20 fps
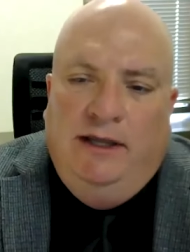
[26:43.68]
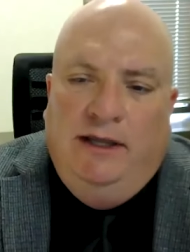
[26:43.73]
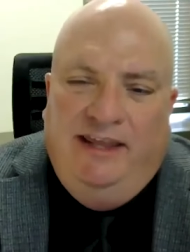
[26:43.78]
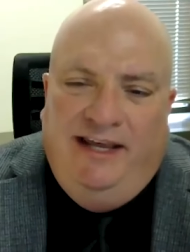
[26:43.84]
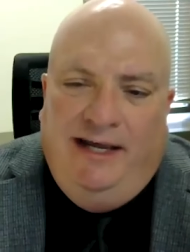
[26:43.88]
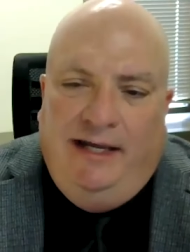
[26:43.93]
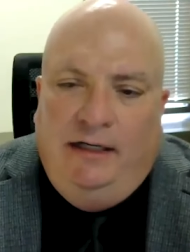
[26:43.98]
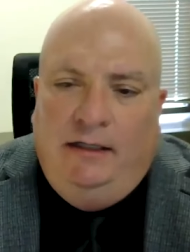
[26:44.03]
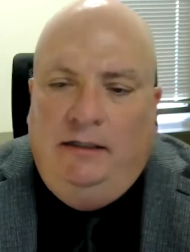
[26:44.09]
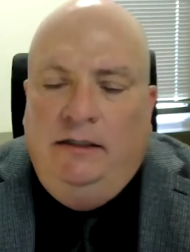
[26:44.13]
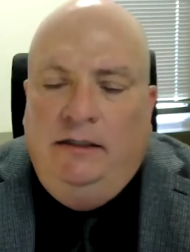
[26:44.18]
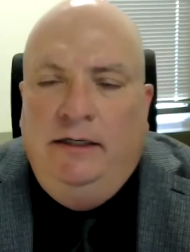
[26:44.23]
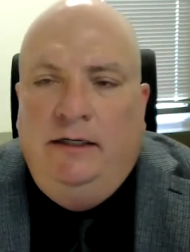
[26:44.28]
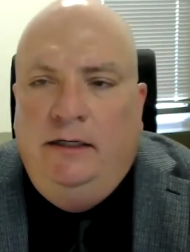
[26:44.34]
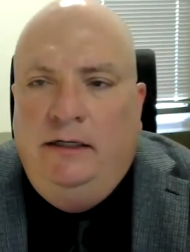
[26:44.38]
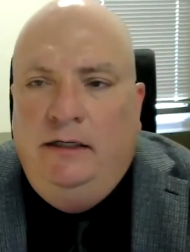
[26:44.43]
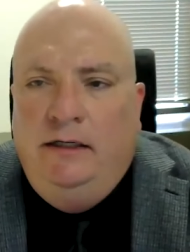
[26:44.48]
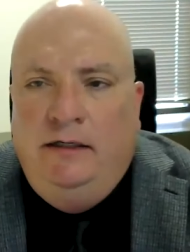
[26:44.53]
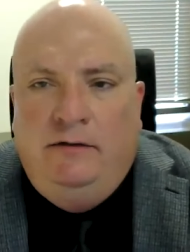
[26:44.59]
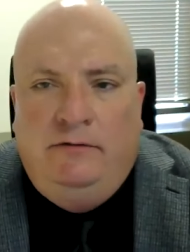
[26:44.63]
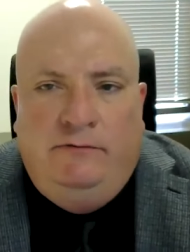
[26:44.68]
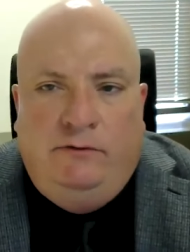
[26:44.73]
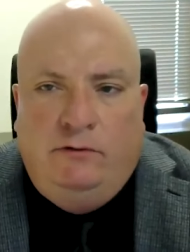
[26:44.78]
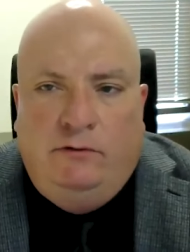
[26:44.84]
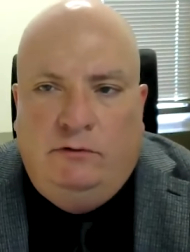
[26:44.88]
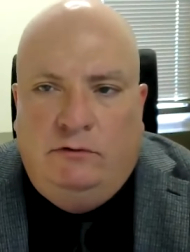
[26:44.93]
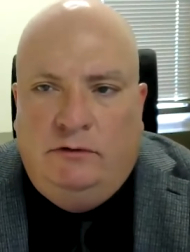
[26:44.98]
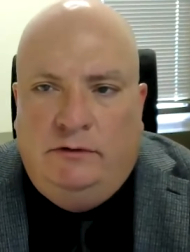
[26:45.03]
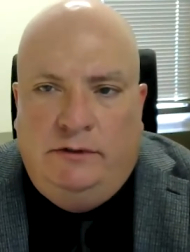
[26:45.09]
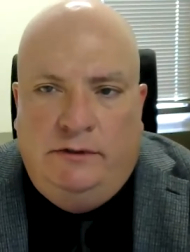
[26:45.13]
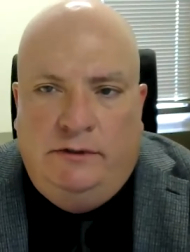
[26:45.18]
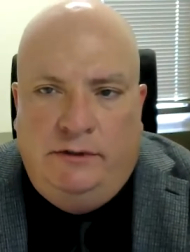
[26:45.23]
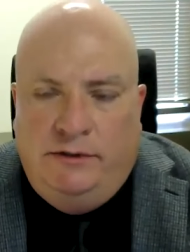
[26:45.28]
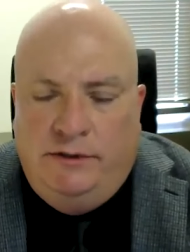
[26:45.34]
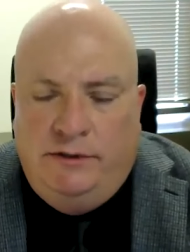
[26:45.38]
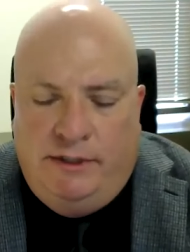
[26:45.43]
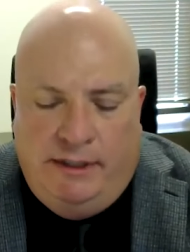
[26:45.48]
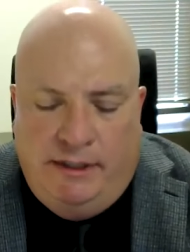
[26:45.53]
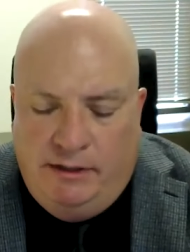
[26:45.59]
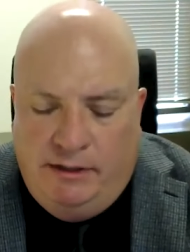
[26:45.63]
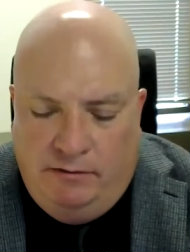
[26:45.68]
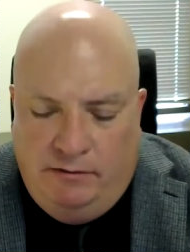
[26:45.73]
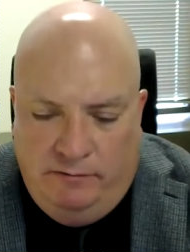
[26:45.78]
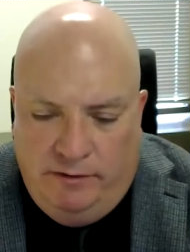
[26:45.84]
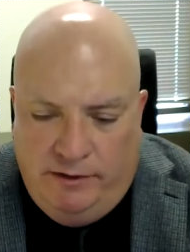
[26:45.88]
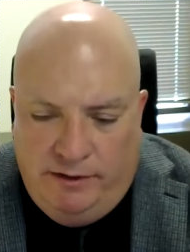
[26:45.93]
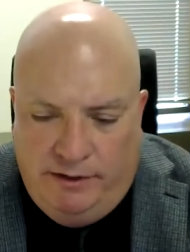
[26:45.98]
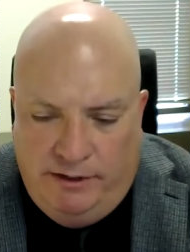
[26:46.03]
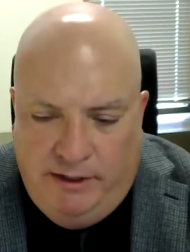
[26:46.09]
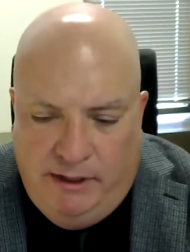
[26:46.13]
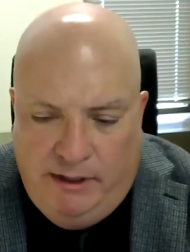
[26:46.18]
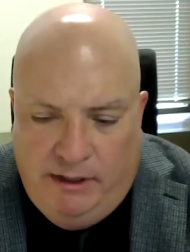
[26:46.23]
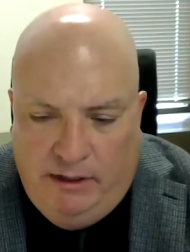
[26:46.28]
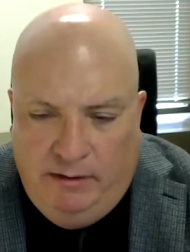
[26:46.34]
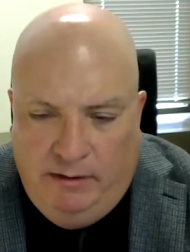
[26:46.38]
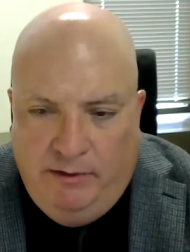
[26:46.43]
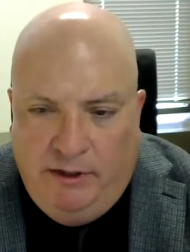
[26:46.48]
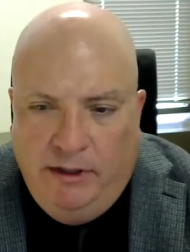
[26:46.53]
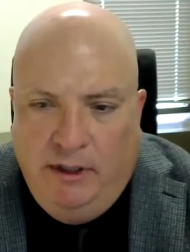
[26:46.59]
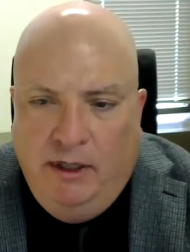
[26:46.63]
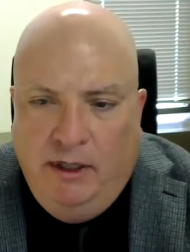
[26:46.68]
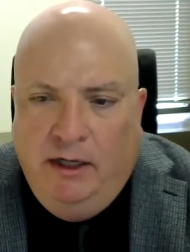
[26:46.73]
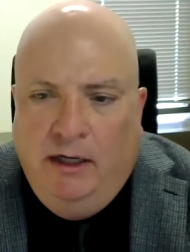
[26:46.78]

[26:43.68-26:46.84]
That litany of horrors, as it was deemed,